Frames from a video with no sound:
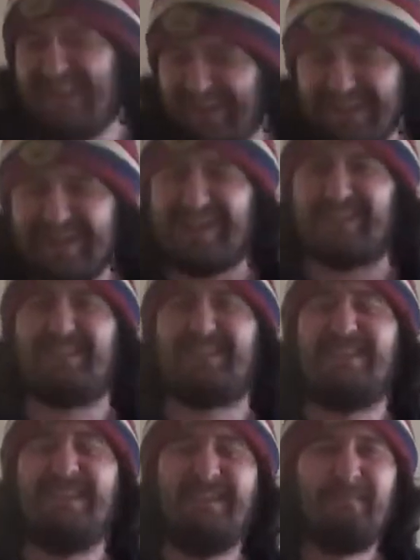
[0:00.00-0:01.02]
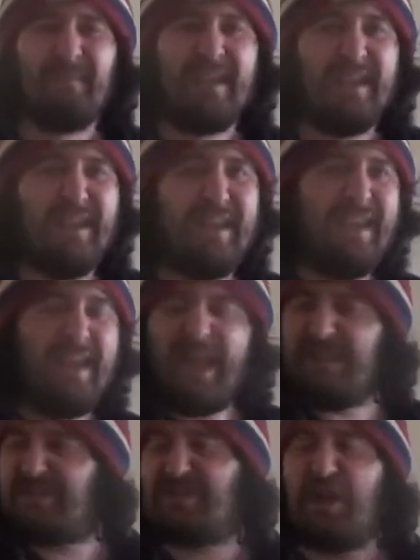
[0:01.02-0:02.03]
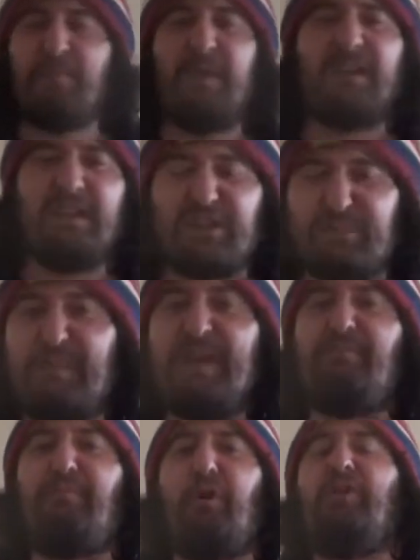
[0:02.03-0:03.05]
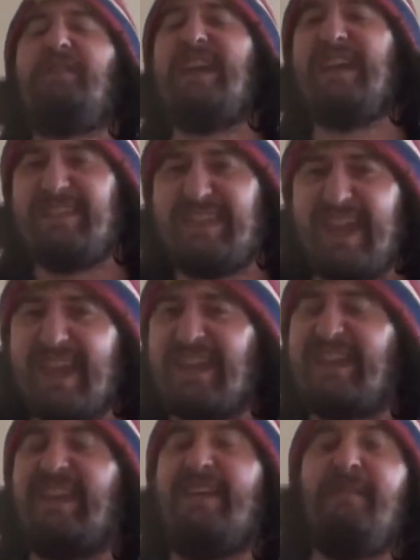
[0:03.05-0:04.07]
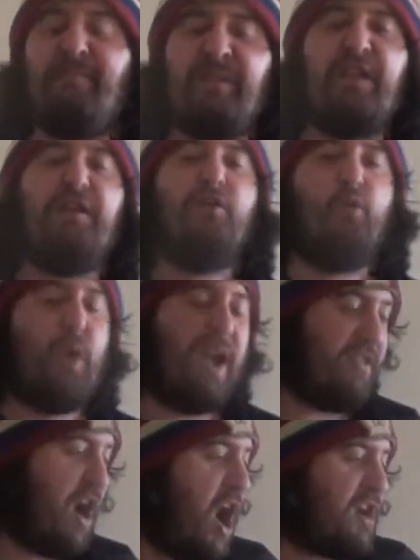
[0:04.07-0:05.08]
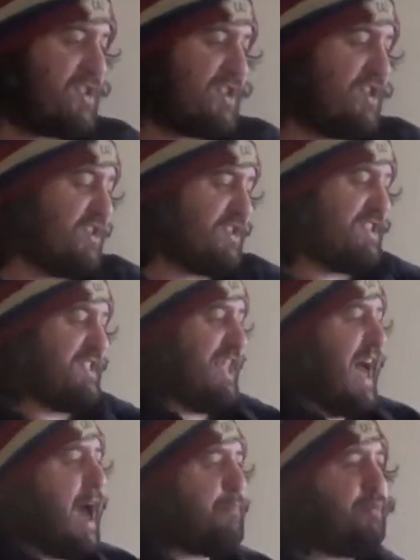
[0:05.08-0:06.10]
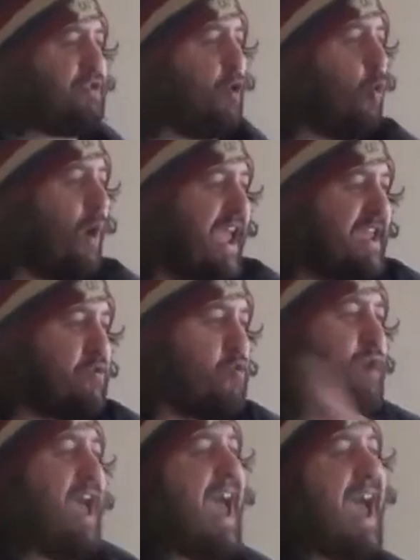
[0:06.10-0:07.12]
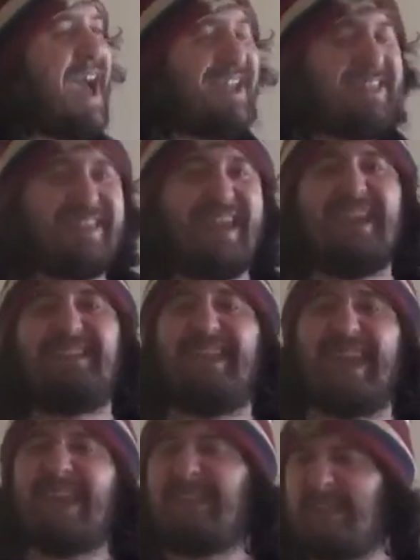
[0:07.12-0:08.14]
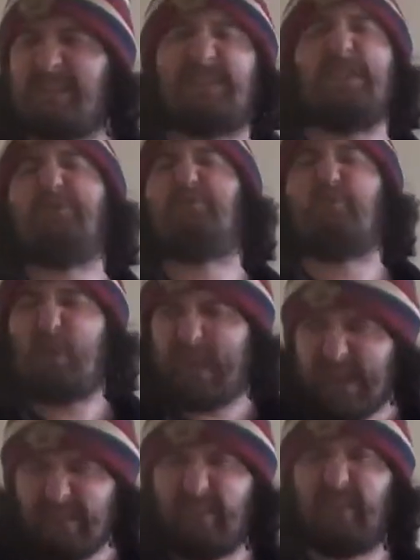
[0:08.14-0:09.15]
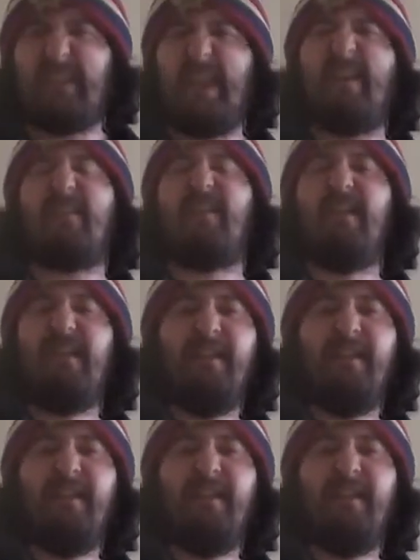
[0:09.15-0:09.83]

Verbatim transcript: idiots. And some of these people, they think when Asuka slapped away her hand, they think this is real there.